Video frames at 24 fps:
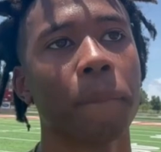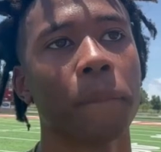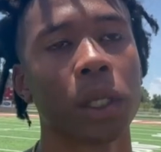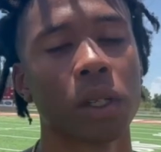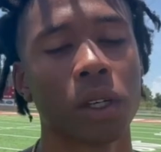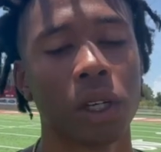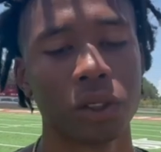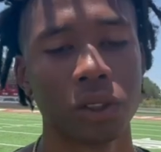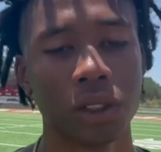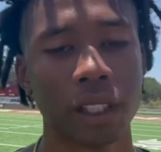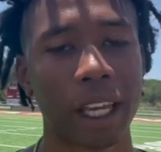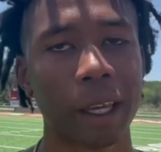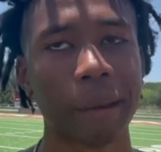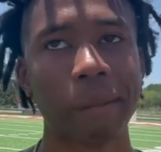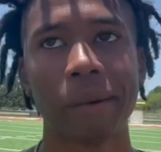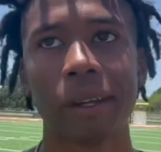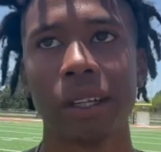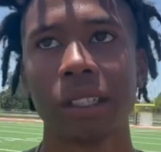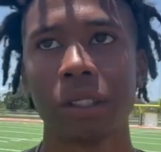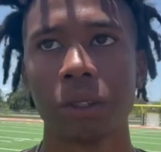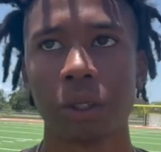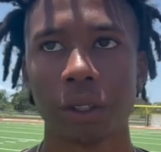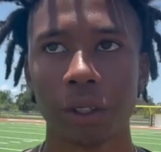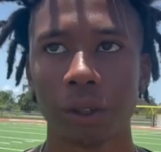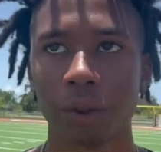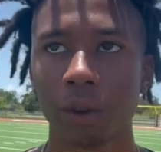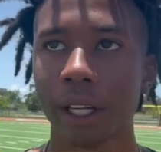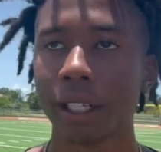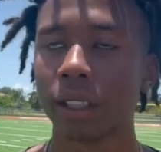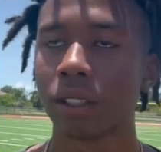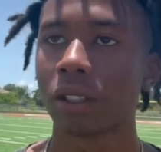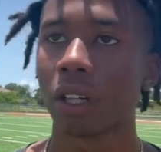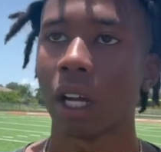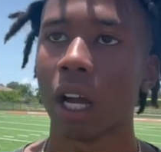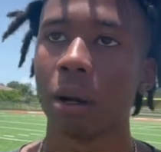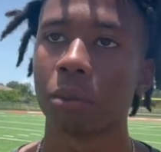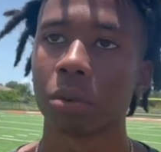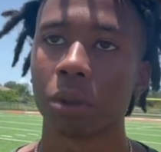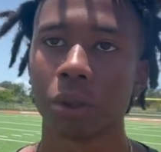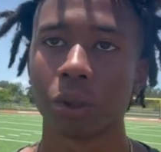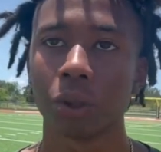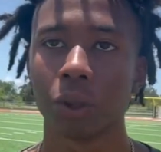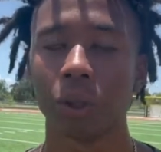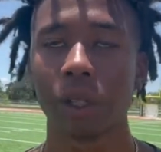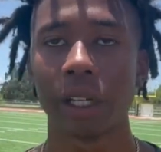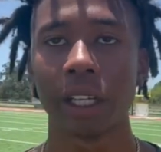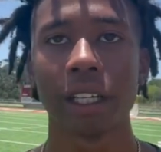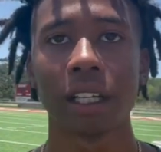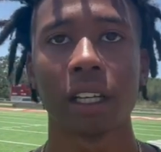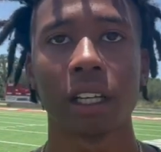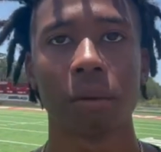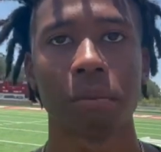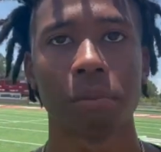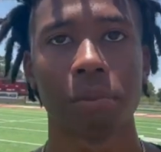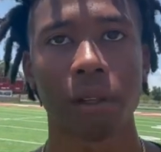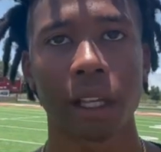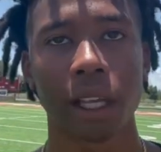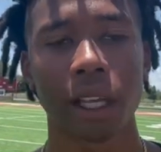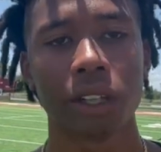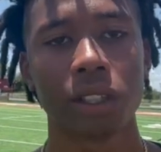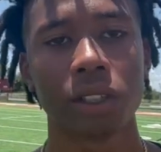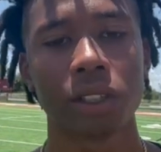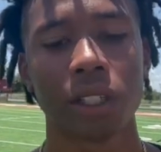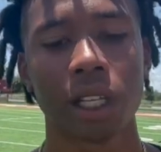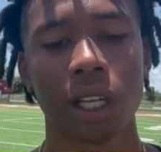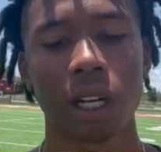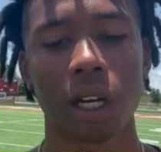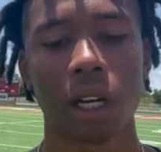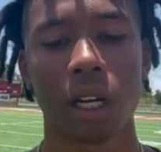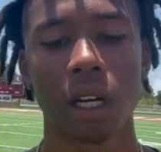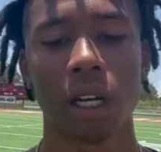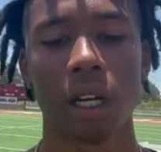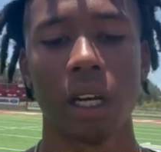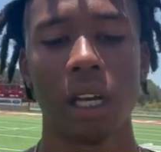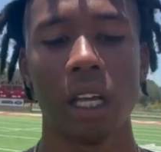Coach Napier is doing a great job recruiting, getting players there.